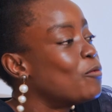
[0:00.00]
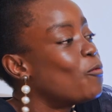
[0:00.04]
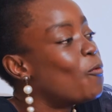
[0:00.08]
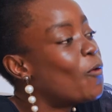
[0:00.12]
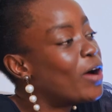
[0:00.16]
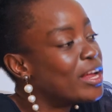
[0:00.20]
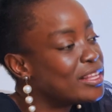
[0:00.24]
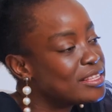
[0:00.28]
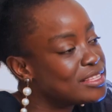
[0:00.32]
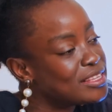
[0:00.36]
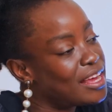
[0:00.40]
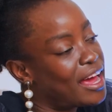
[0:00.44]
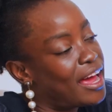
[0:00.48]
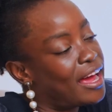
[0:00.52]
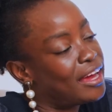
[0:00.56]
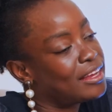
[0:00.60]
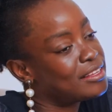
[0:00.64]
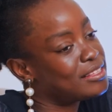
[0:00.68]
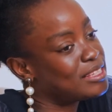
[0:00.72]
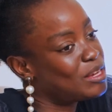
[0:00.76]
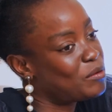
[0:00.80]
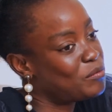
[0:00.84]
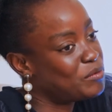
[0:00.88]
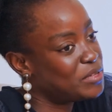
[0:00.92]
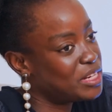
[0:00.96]
once I
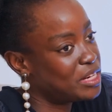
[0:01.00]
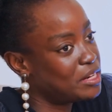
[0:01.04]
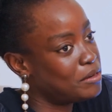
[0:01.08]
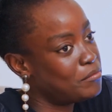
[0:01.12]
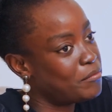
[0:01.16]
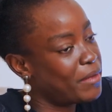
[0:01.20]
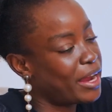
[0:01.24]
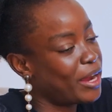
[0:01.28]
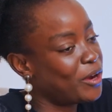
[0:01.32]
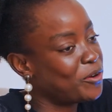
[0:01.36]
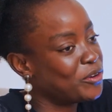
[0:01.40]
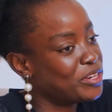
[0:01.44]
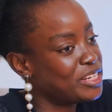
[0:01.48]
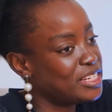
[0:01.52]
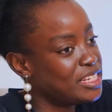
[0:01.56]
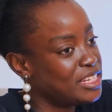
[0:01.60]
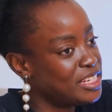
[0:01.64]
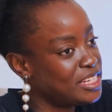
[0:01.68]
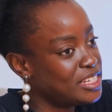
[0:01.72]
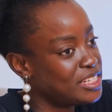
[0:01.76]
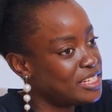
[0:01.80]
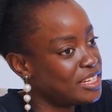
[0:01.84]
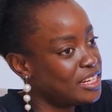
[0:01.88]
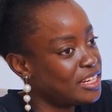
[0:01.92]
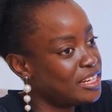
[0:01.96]
accepted my
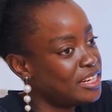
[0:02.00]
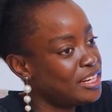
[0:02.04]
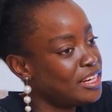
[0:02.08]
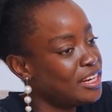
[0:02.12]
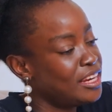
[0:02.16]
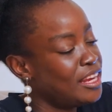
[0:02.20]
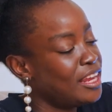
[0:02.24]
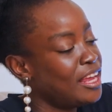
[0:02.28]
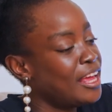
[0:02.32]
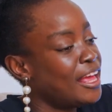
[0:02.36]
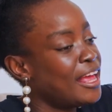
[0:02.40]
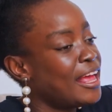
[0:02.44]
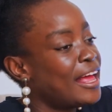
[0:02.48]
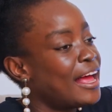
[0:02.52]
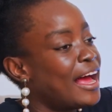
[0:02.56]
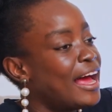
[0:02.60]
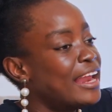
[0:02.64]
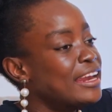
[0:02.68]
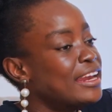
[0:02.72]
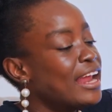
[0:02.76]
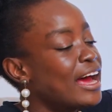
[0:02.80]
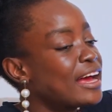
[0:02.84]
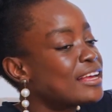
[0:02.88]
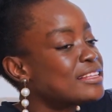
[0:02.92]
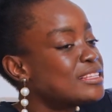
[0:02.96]
condition
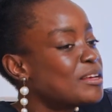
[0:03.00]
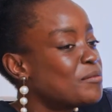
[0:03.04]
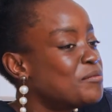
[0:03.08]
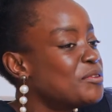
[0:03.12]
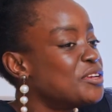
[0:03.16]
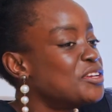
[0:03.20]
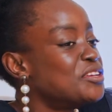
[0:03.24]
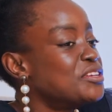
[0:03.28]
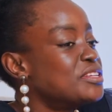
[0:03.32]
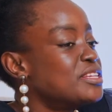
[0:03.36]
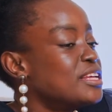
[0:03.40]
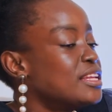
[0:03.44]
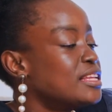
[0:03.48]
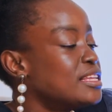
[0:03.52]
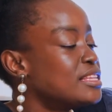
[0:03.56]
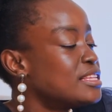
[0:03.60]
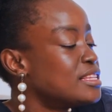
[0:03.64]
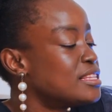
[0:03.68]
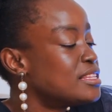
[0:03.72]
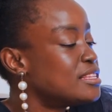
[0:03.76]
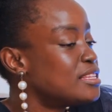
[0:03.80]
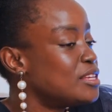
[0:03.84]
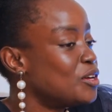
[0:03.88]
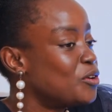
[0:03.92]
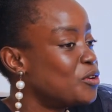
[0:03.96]
and accepted to say this
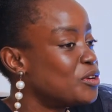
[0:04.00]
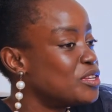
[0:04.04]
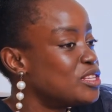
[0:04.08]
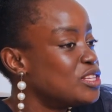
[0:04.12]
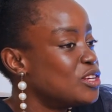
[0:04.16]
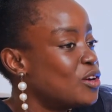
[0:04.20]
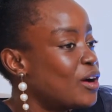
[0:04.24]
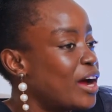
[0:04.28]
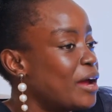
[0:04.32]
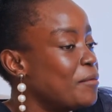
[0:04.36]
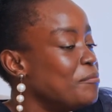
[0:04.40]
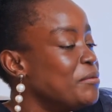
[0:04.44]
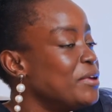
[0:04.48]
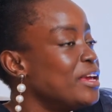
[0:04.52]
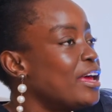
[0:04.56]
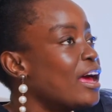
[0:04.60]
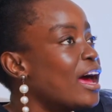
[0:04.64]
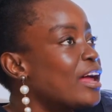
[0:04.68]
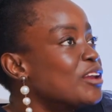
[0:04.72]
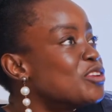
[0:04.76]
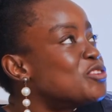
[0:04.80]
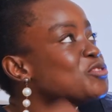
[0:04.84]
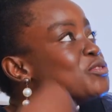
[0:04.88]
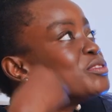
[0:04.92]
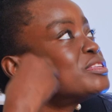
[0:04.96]
is sickle cell, I
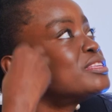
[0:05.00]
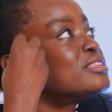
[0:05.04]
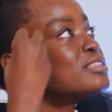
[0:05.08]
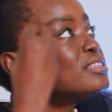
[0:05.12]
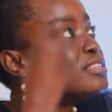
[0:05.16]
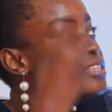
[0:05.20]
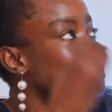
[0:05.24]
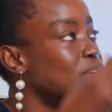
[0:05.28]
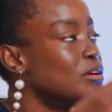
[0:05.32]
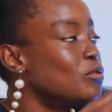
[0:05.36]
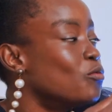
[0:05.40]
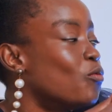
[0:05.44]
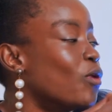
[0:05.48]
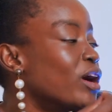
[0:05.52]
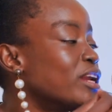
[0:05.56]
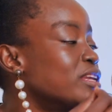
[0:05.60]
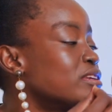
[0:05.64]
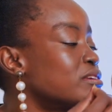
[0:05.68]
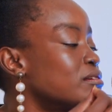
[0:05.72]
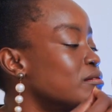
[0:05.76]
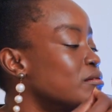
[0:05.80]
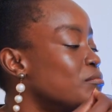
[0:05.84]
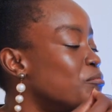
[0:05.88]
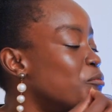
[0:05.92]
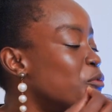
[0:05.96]
began to see
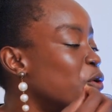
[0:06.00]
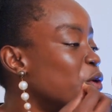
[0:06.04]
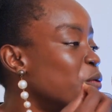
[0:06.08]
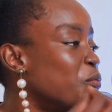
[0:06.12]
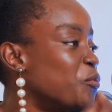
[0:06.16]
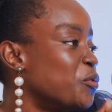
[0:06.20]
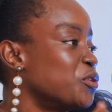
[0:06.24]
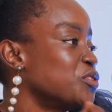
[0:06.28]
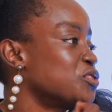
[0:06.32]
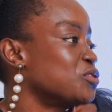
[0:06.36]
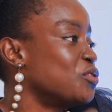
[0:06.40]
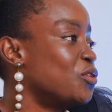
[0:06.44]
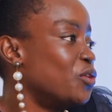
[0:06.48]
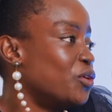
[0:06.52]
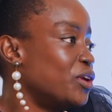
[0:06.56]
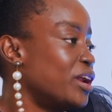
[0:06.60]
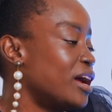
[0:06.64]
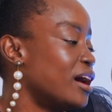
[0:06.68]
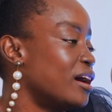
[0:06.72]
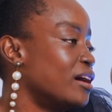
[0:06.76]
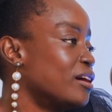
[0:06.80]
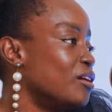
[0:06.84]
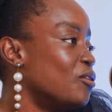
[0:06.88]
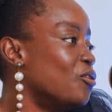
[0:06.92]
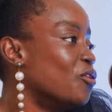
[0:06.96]
what purpose
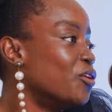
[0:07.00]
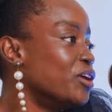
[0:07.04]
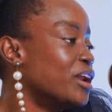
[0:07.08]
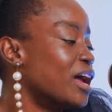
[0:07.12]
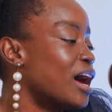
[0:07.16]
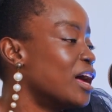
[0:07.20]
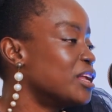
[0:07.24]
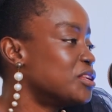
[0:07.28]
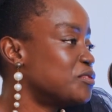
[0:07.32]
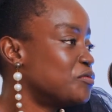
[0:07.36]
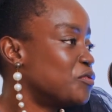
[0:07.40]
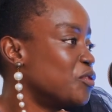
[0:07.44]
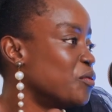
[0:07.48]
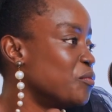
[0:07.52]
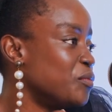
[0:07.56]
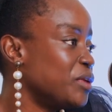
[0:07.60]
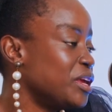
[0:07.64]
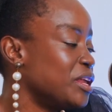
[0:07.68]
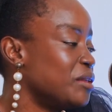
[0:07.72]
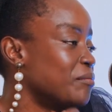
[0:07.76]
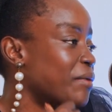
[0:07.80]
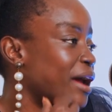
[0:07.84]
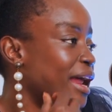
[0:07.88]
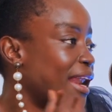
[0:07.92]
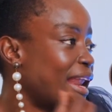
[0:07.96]
God has for
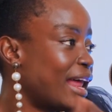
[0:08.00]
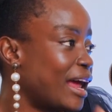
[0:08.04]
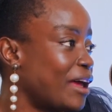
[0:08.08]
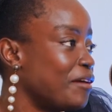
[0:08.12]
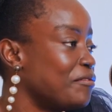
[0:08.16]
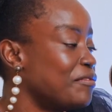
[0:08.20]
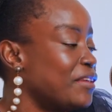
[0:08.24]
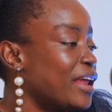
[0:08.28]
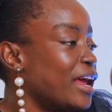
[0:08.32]
me in my life.